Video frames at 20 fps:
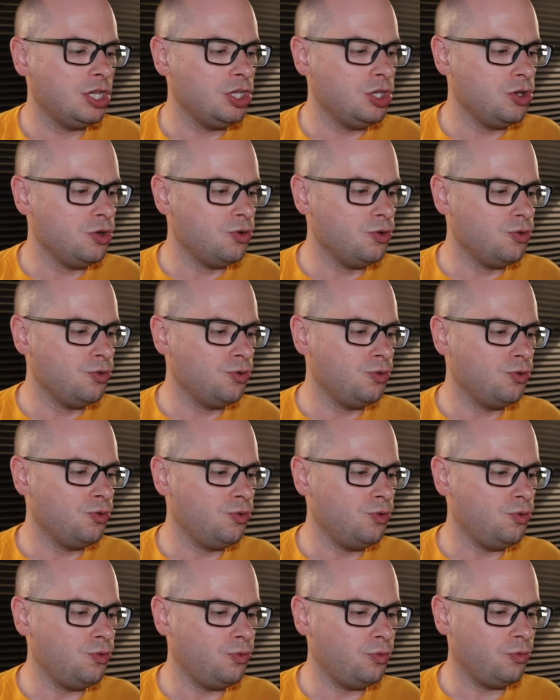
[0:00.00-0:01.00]

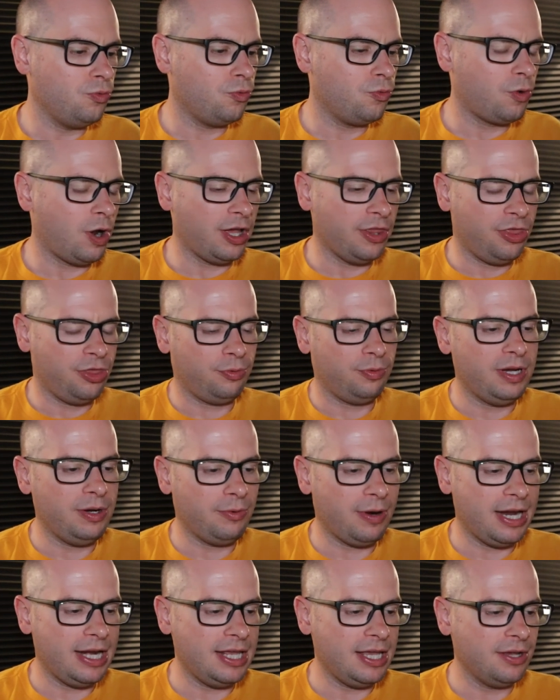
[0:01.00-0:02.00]
You run 3
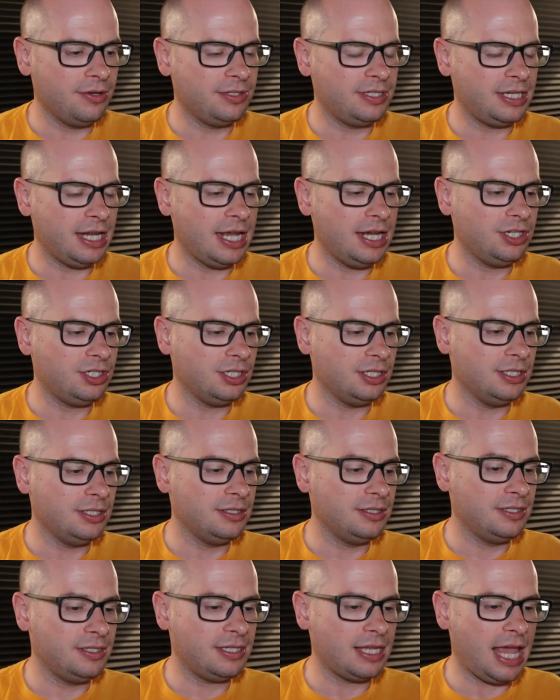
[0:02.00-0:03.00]
radio
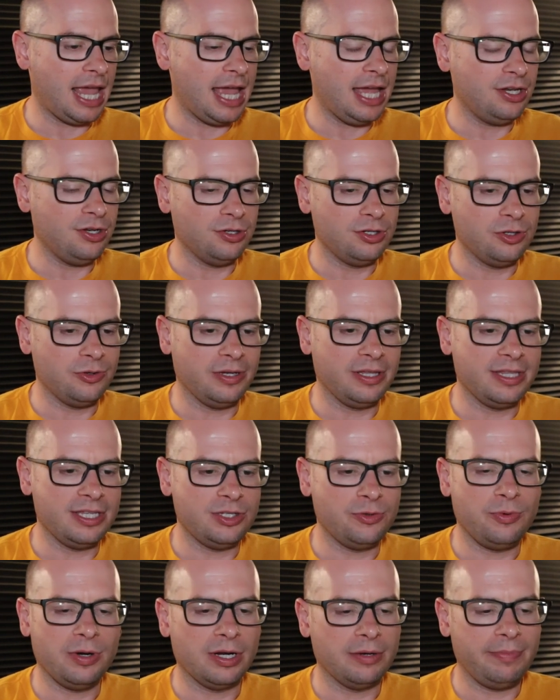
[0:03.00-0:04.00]
stations, and you're doing
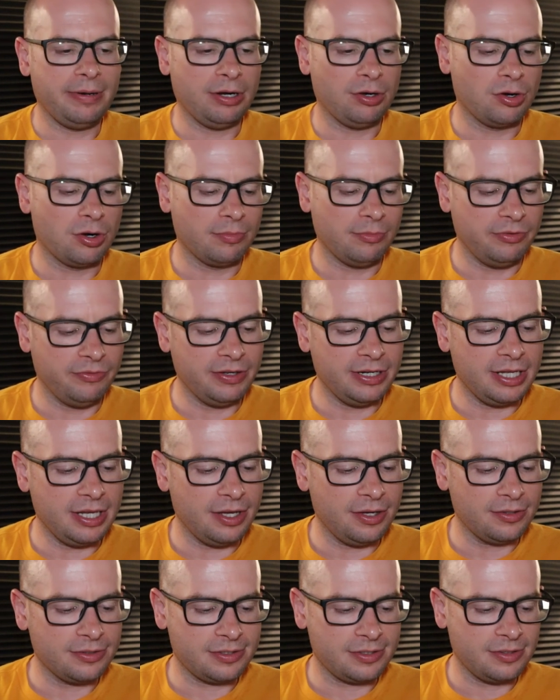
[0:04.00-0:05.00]
these weird paranormal
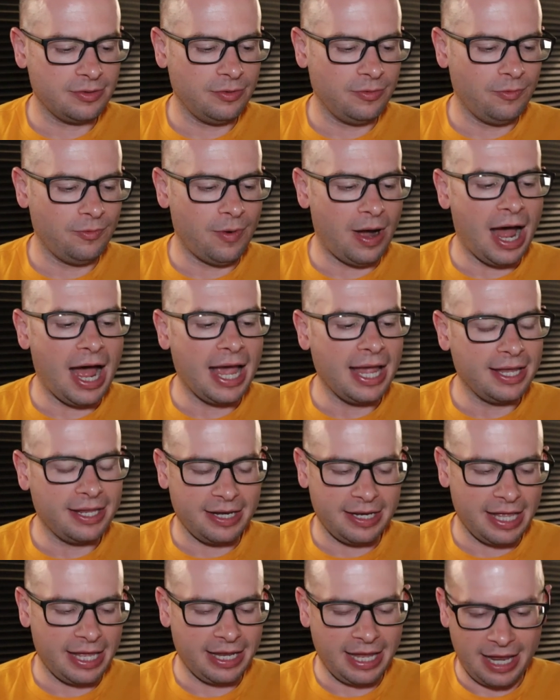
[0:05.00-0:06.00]
videos. Why?
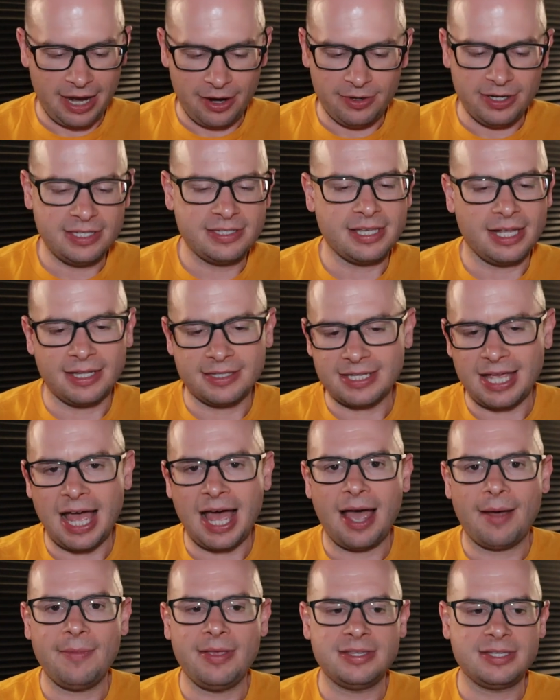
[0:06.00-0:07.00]
And like I already said, it's a
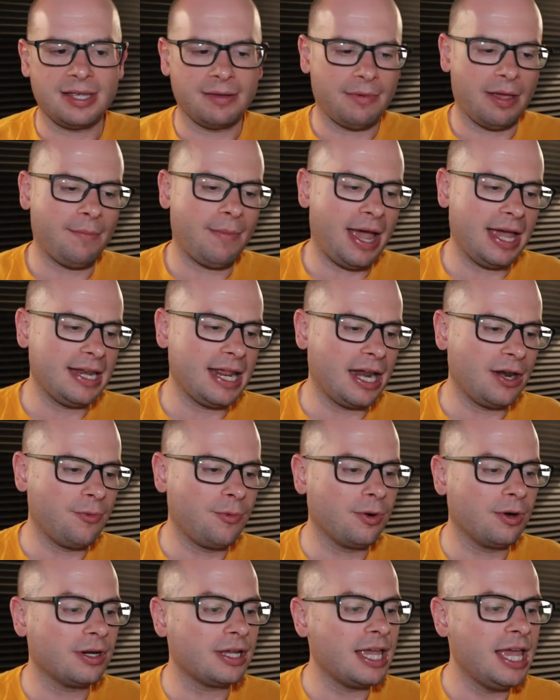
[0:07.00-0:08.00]
hobby. It's to get my mind out of
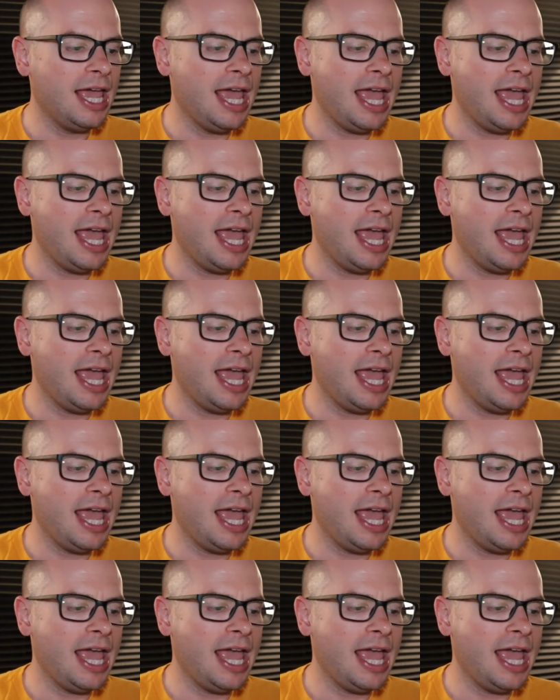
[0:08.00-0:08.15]
work.